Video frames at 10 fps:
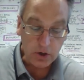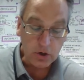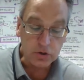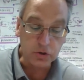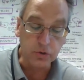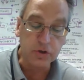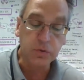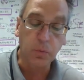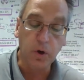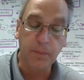
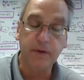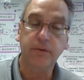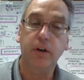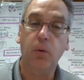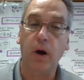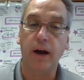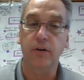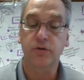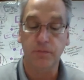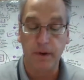Students will be
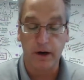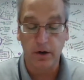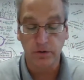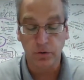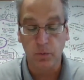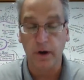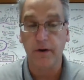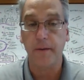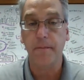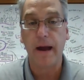required to, to
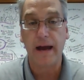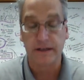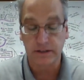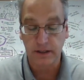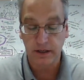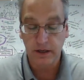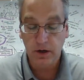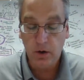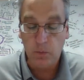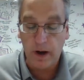wear a mask
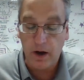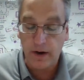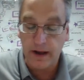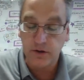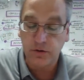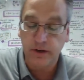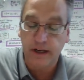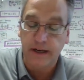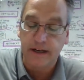while entering and